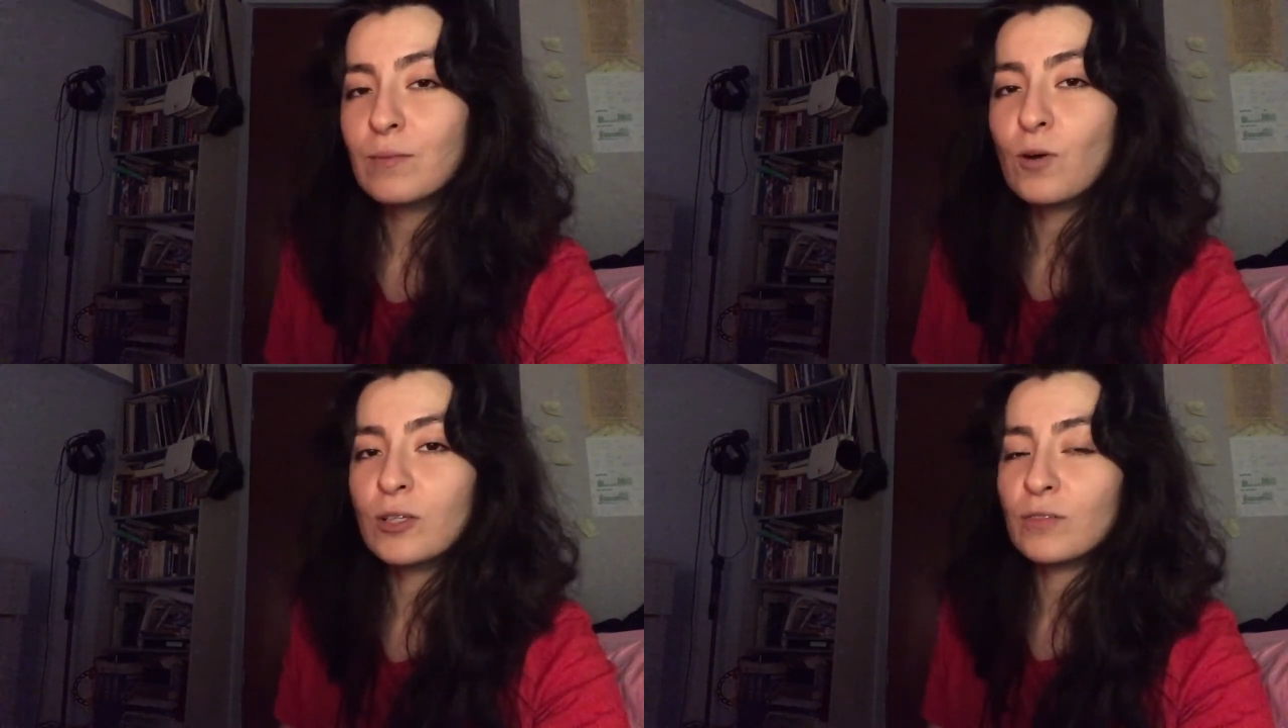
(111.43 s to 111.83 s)

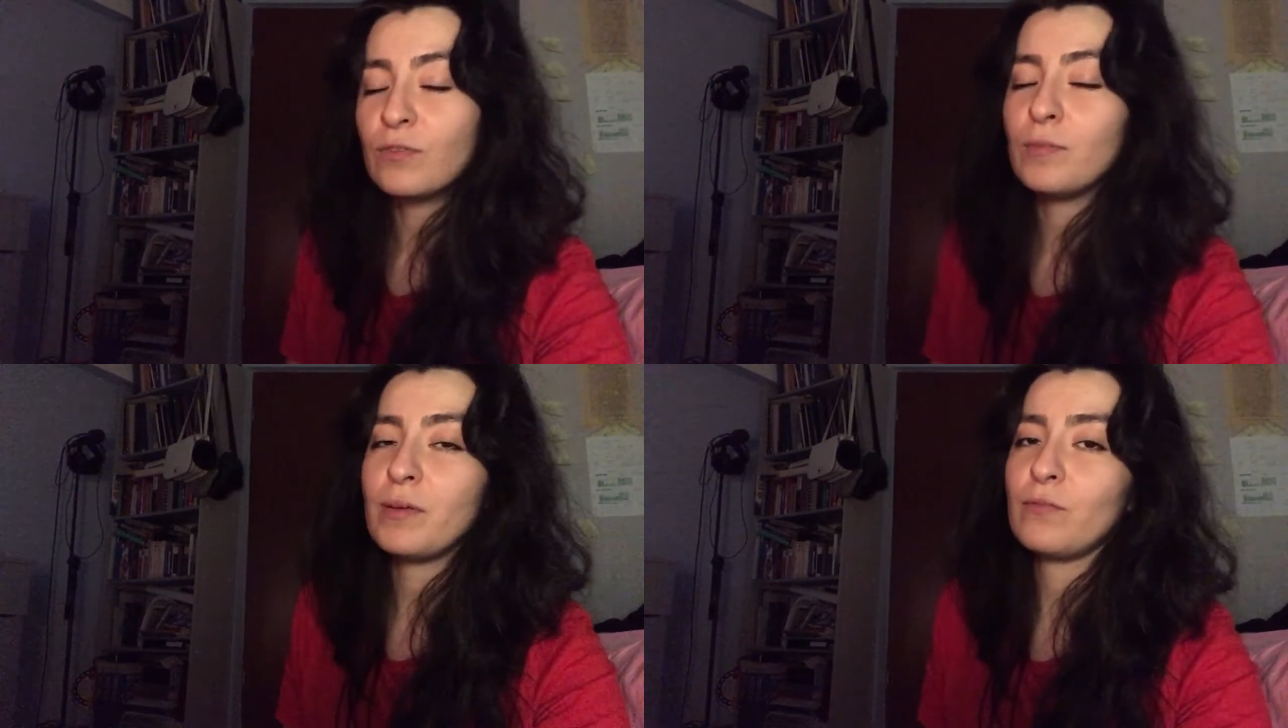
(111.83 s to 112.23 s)
among the
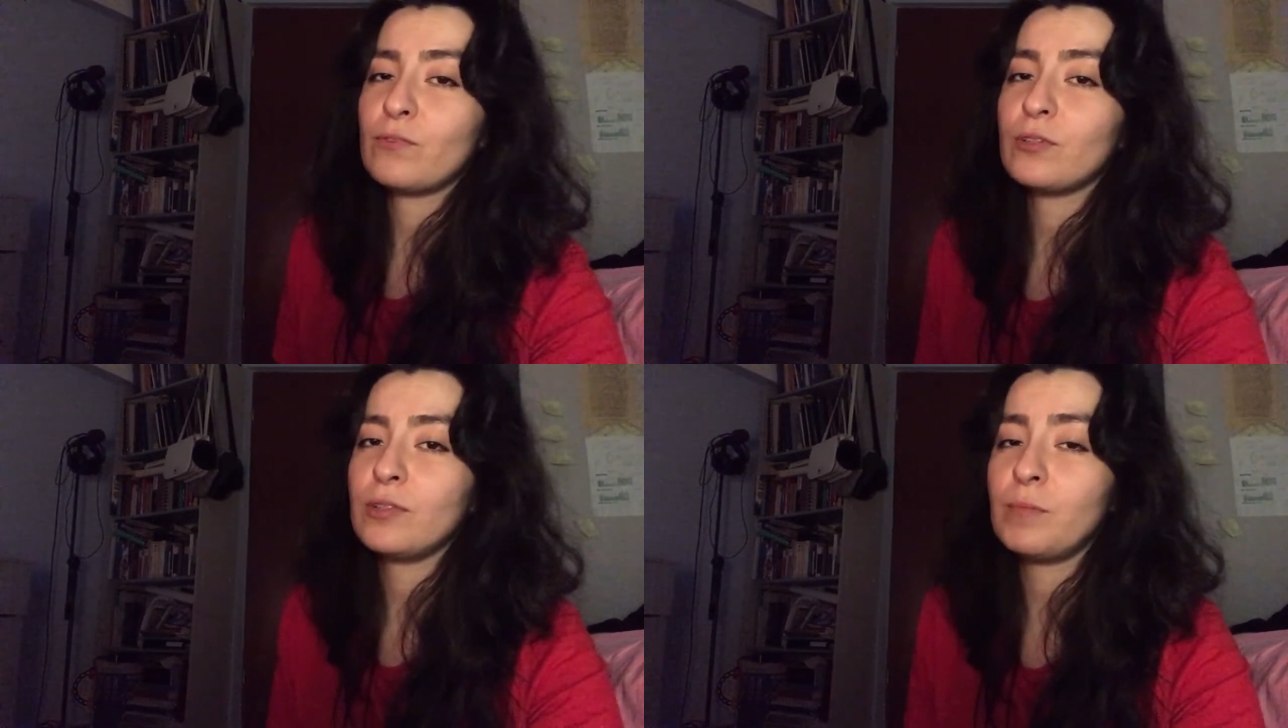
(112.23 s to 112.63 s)
female
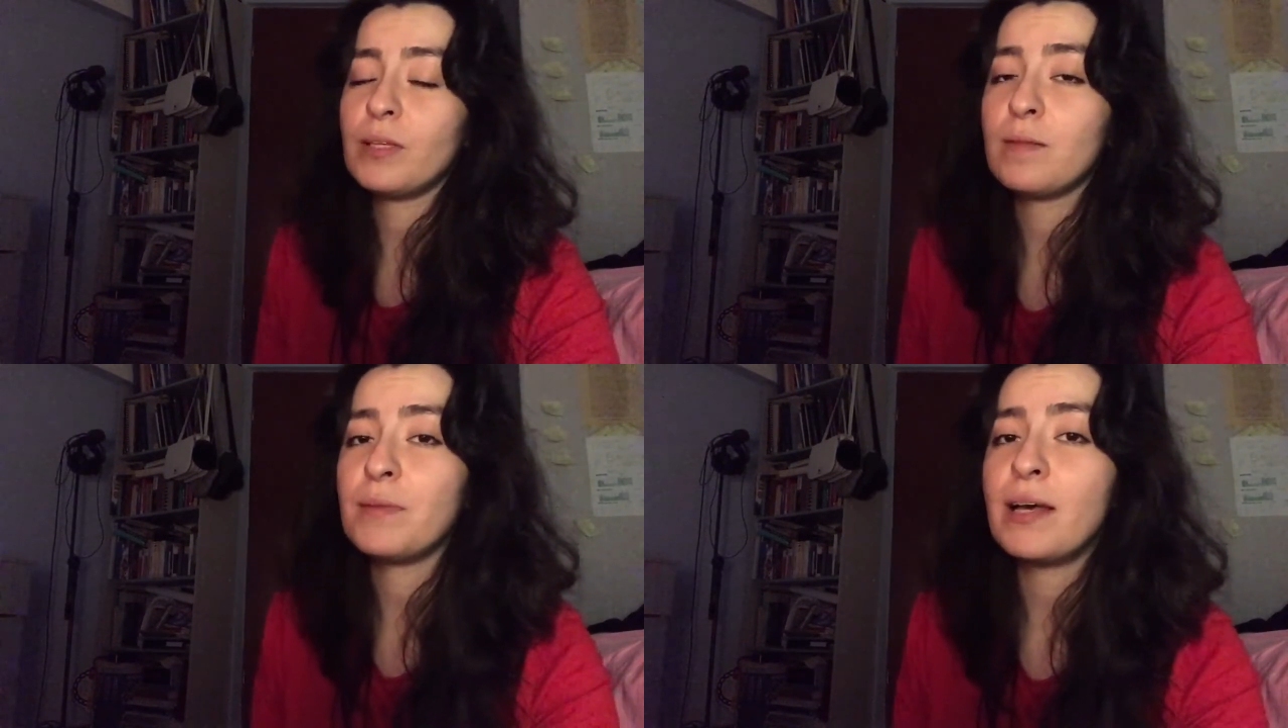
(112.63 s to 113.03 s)
fronted
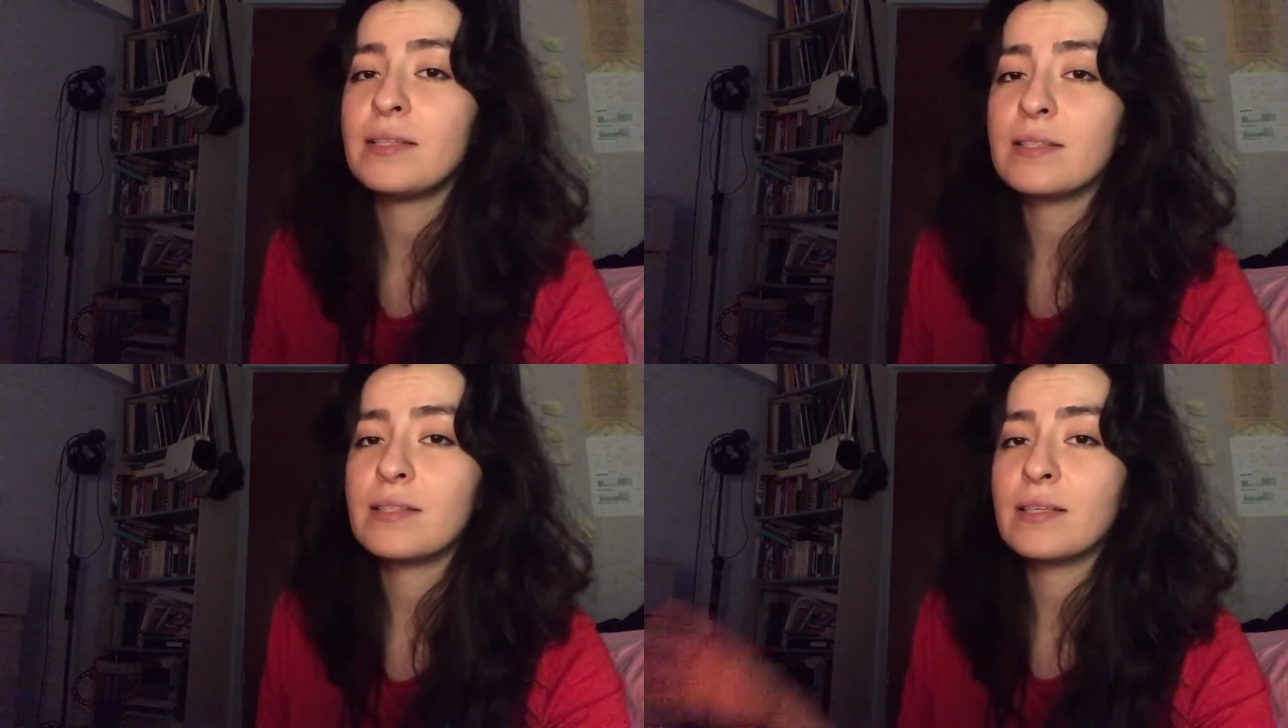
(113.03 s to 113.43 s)
metal
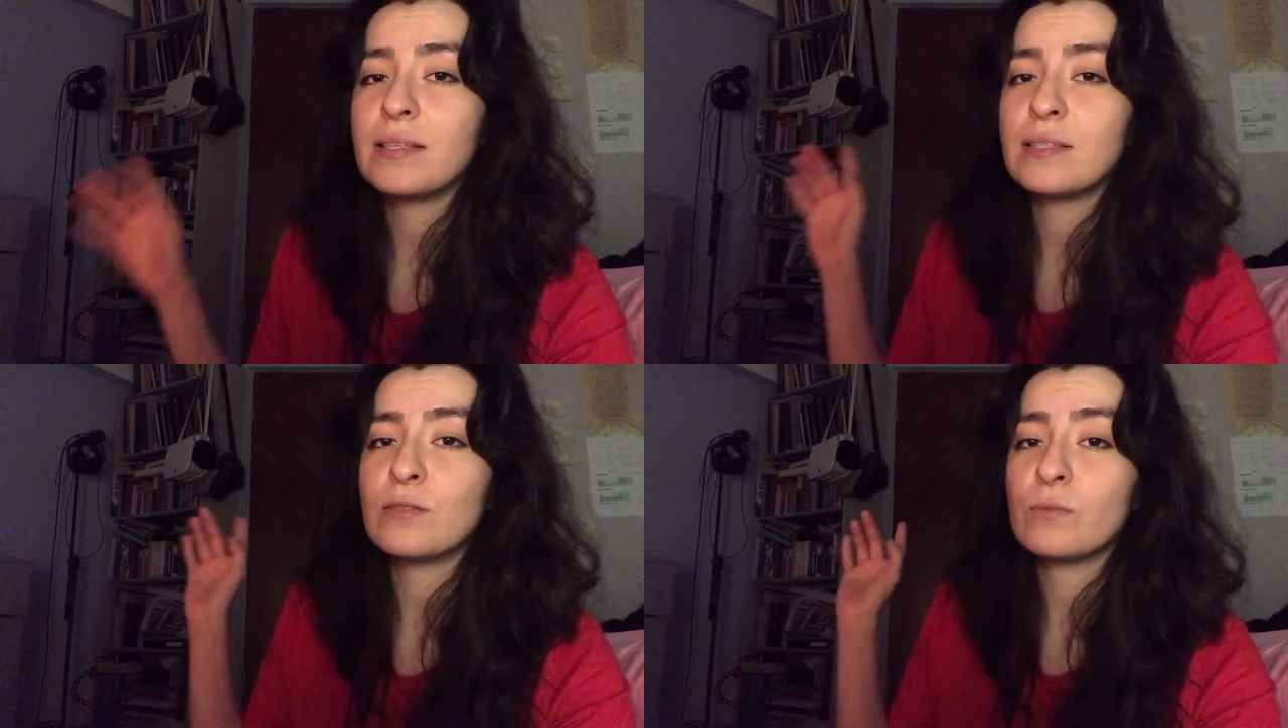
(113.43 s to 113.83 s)
bands
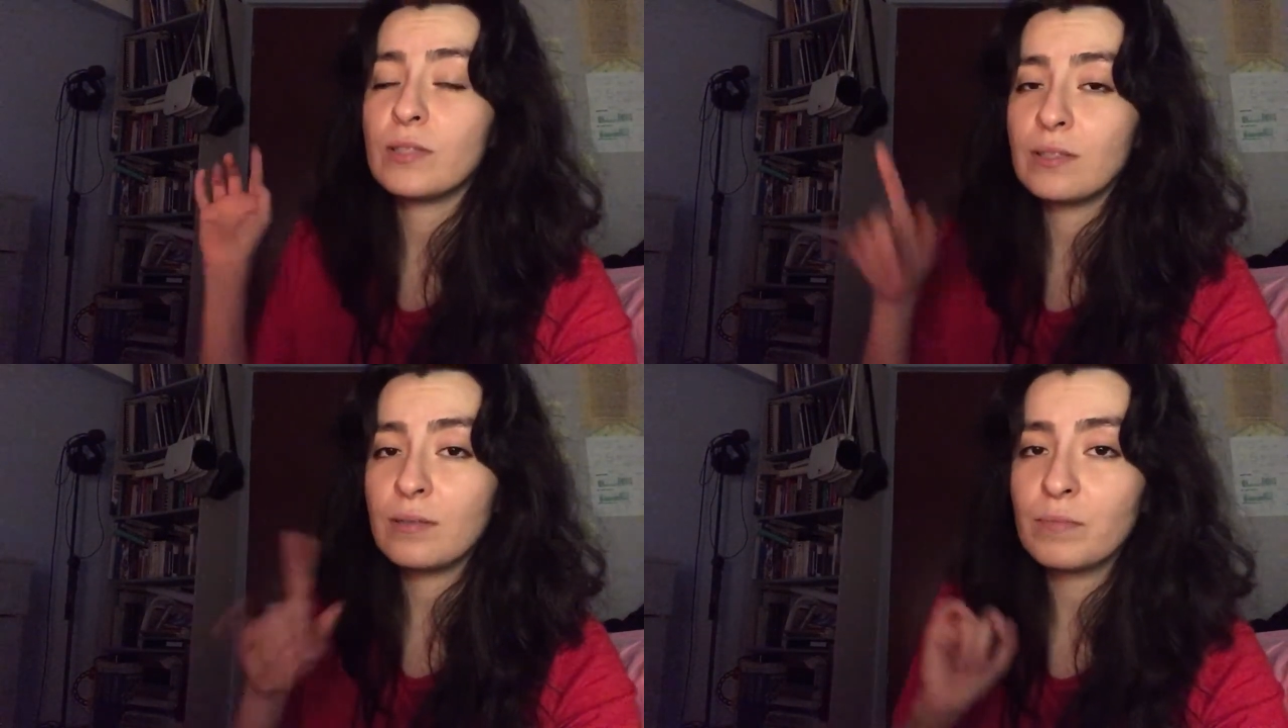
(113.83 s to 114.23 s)
is
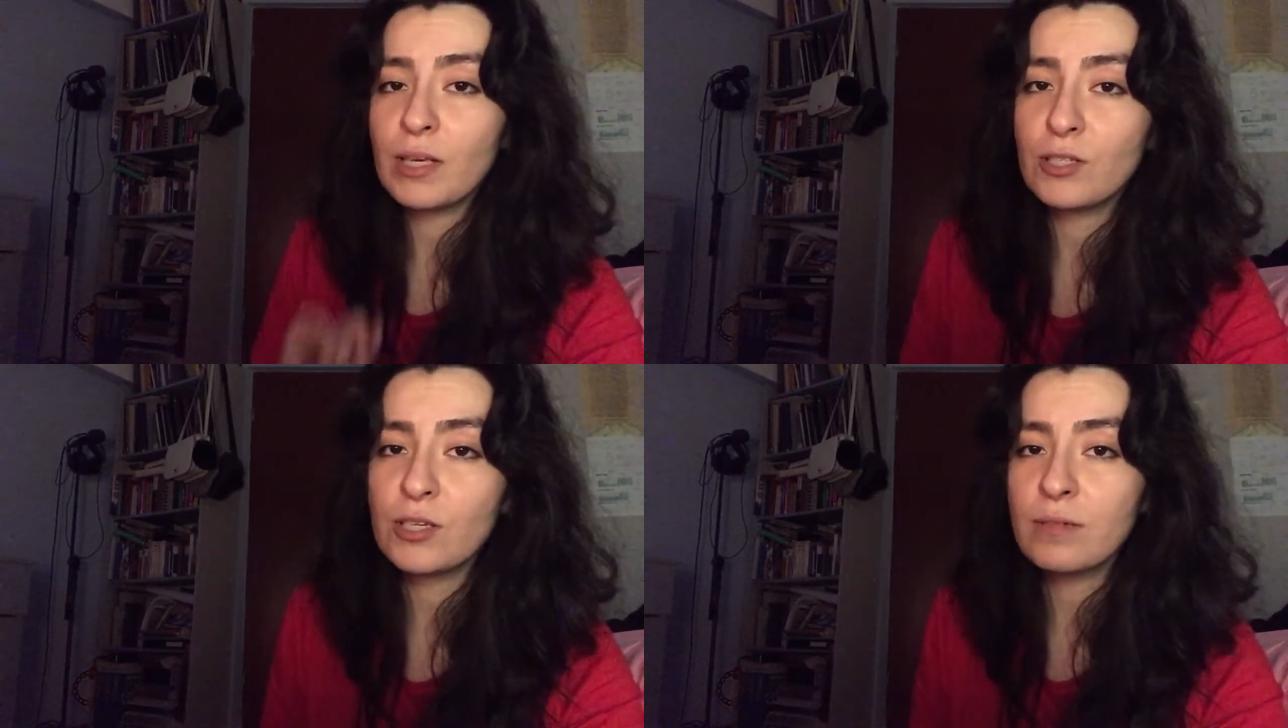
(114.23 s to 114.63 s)
Within
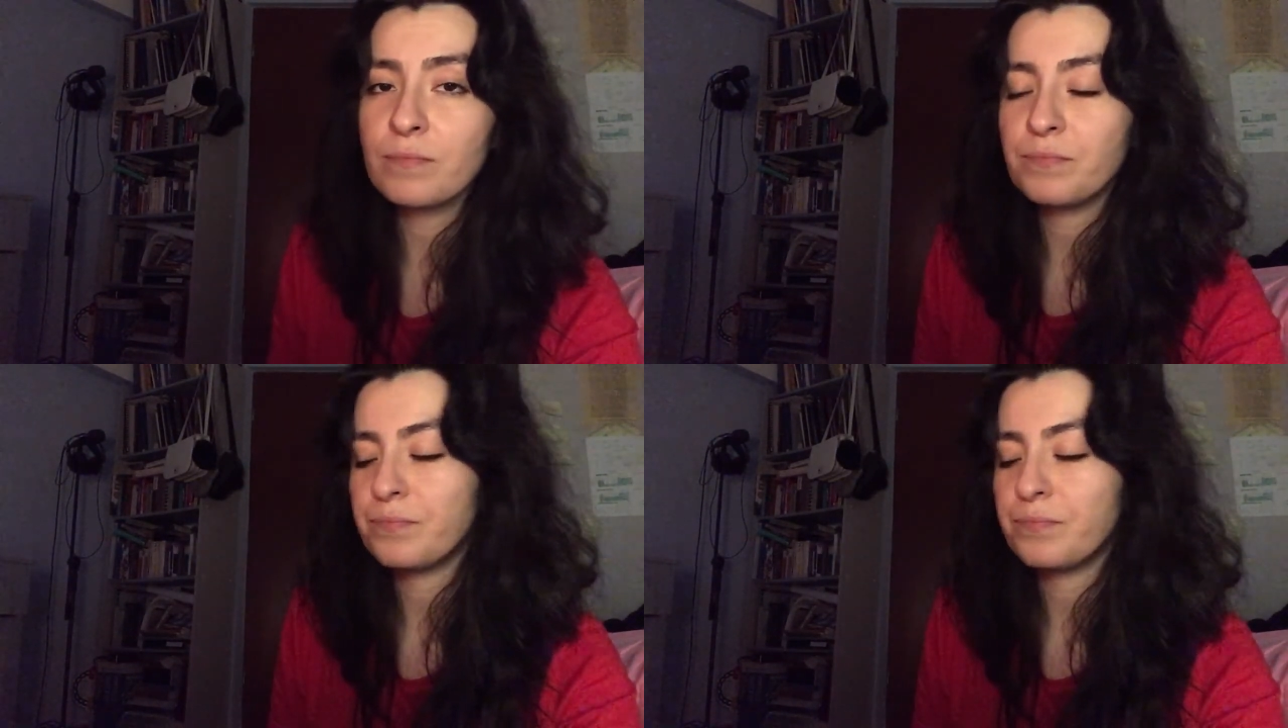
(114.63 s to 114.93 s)
Temptation.